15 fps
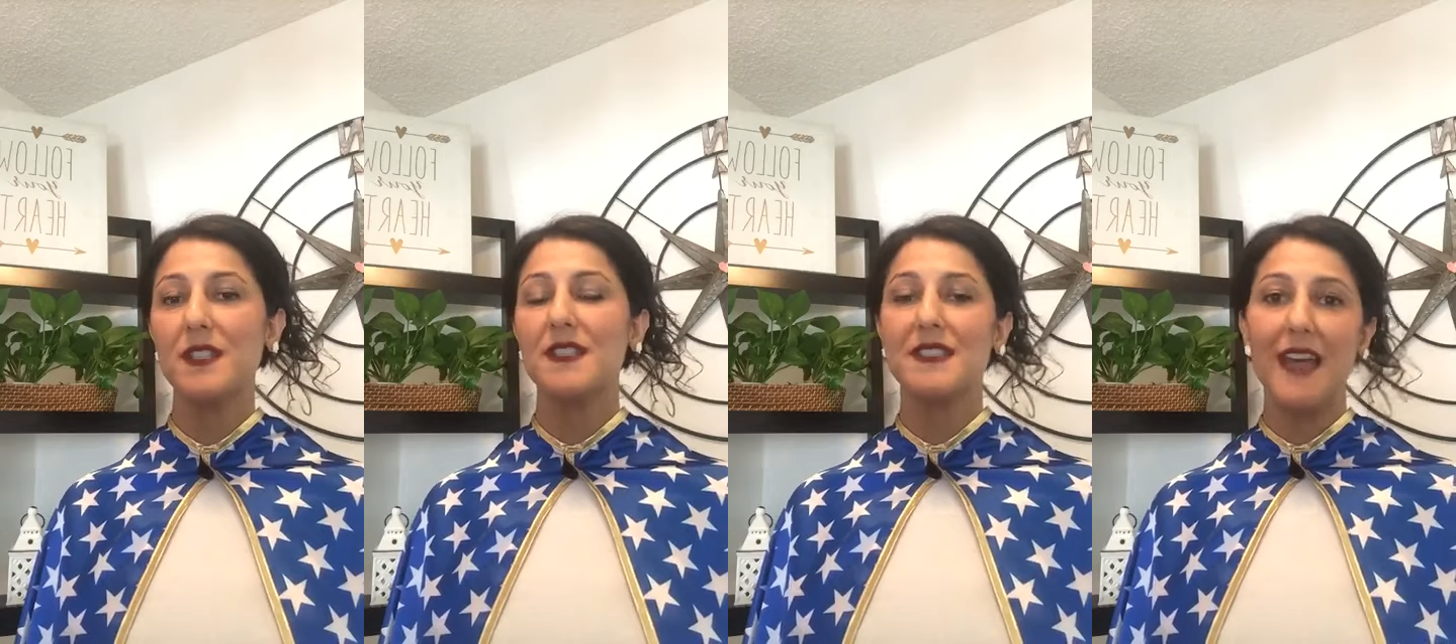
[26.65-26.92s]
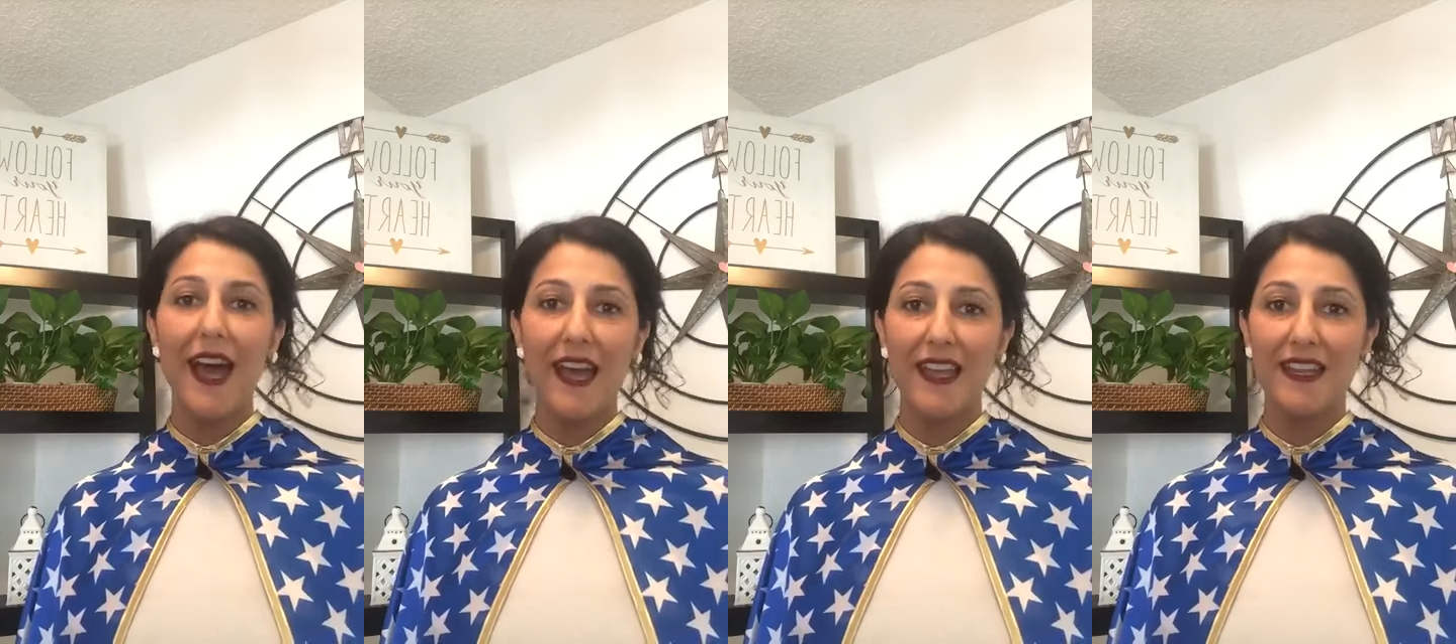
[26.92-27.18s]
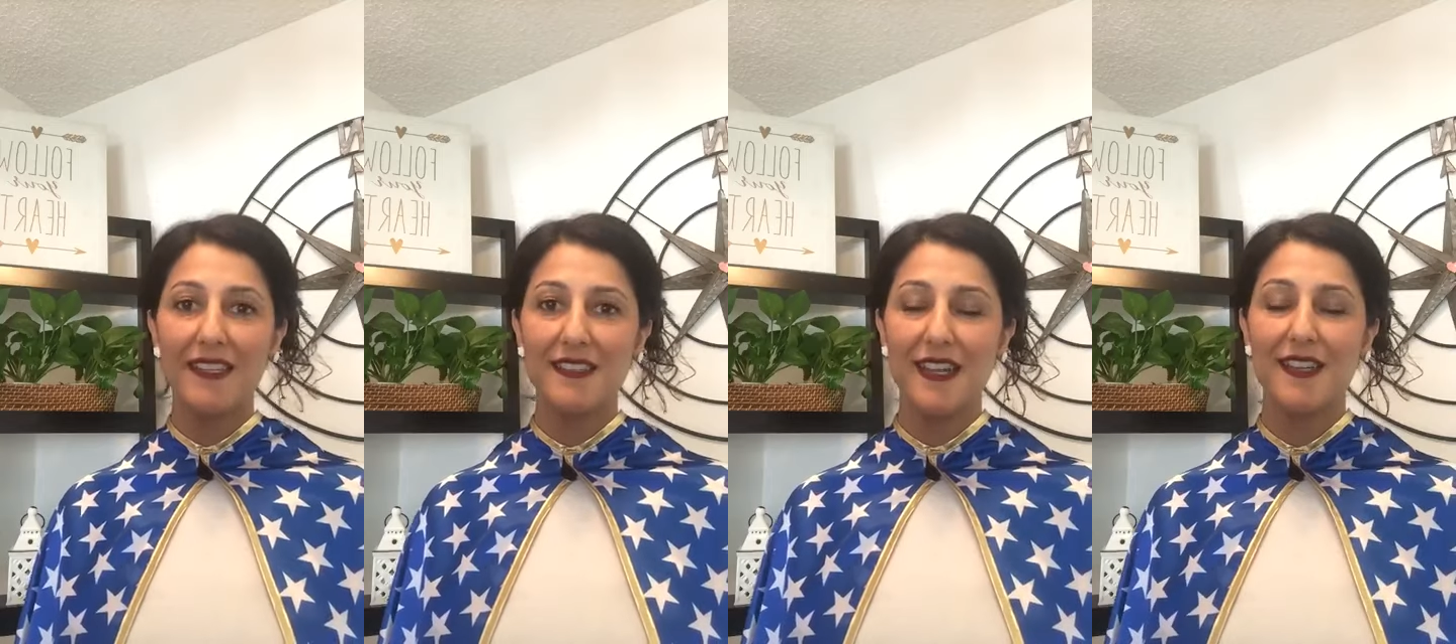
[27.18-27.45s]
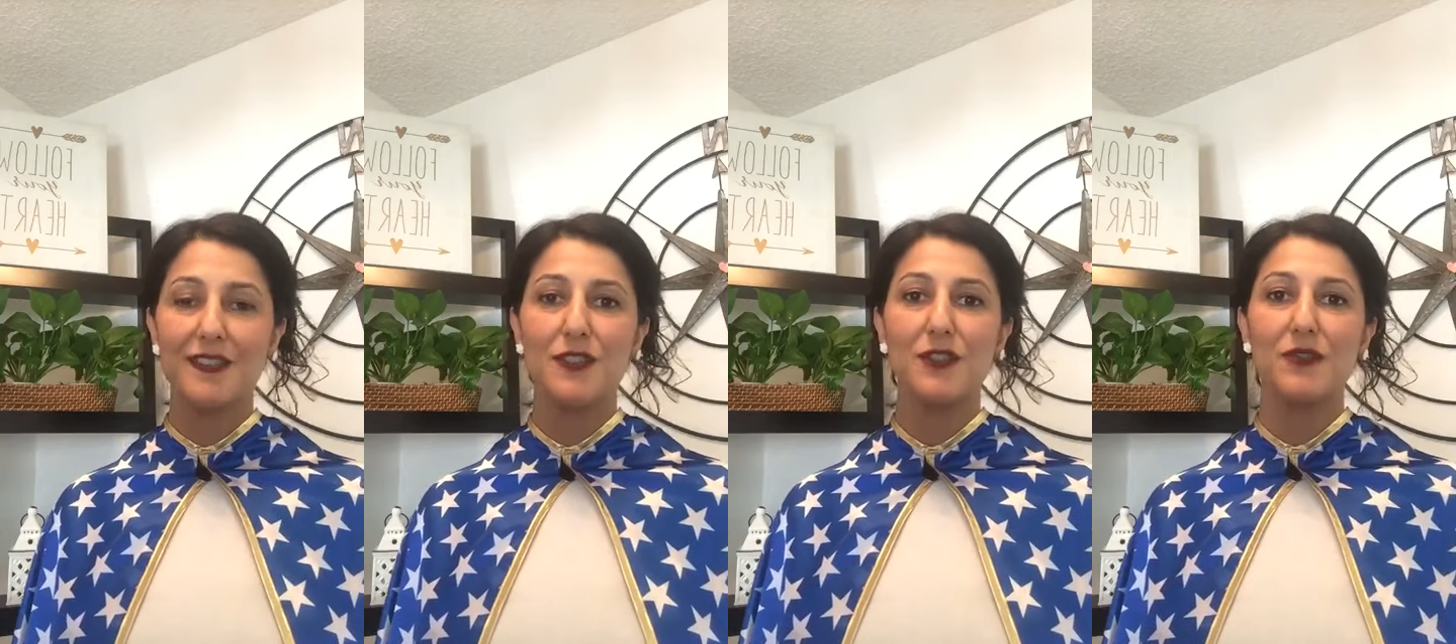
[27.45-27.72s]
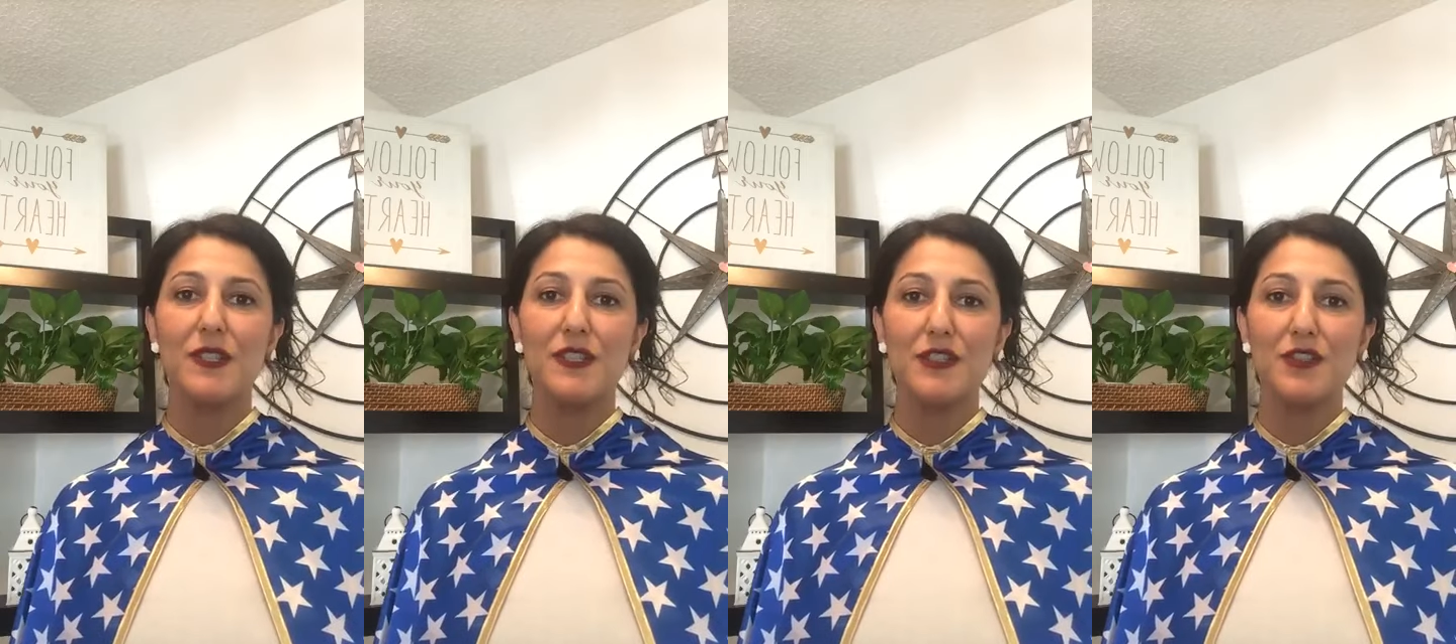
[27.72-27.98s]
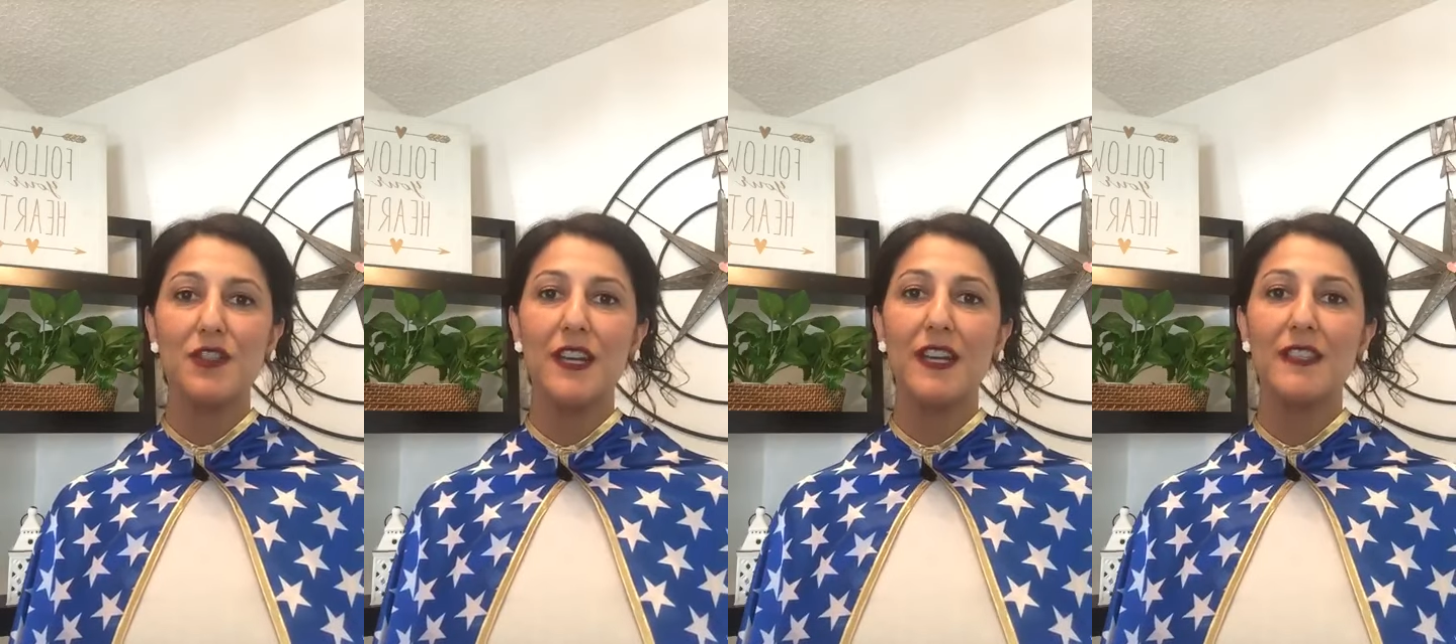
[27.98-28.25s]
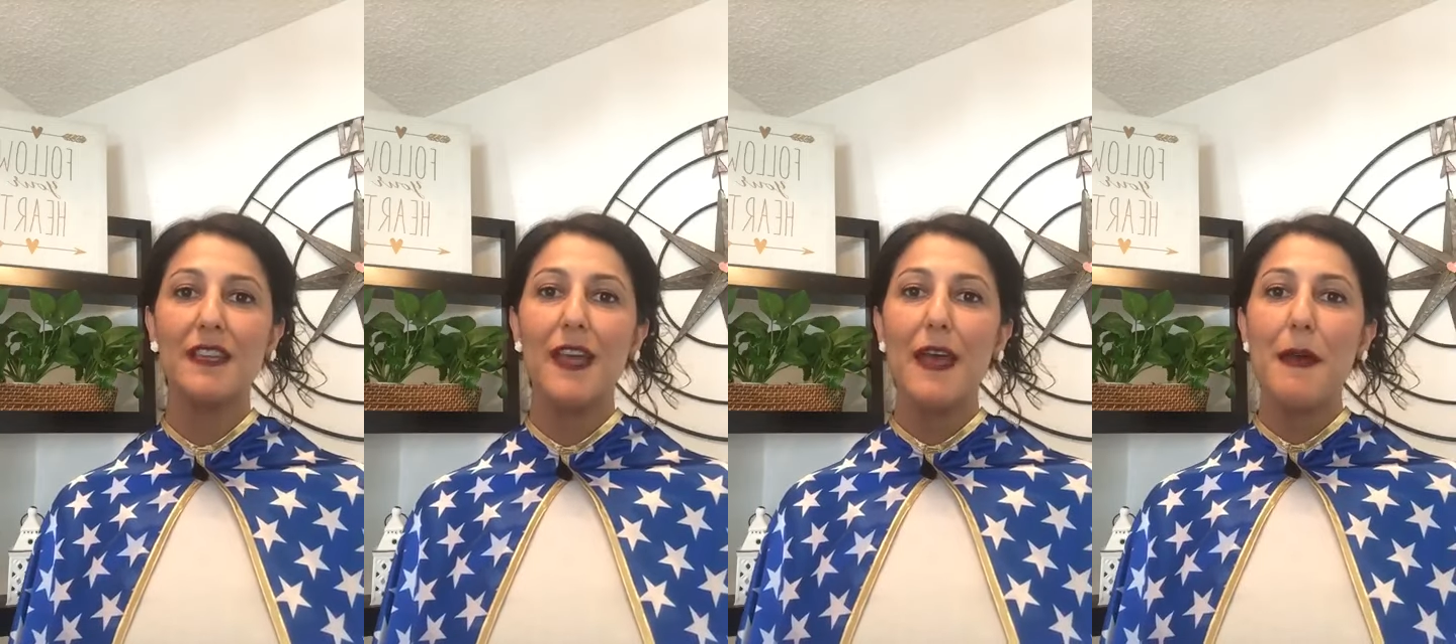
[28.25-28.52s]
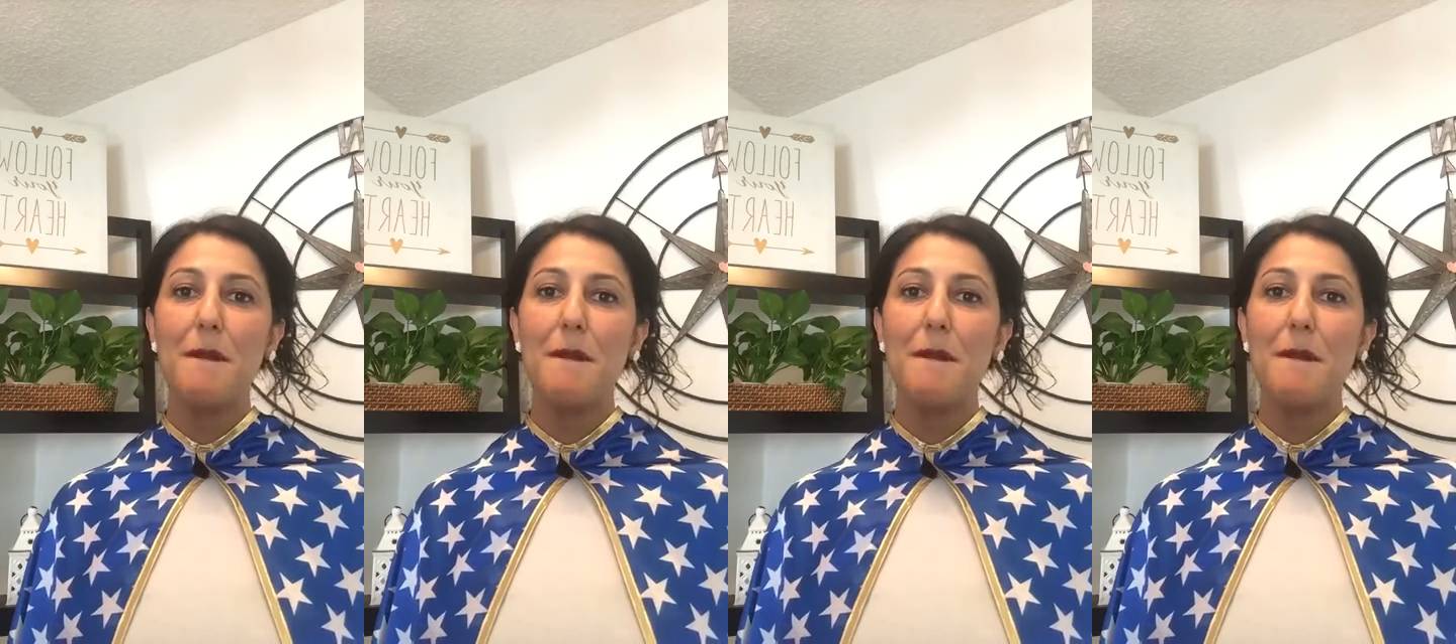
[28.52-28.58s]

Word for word: to diet and to restrict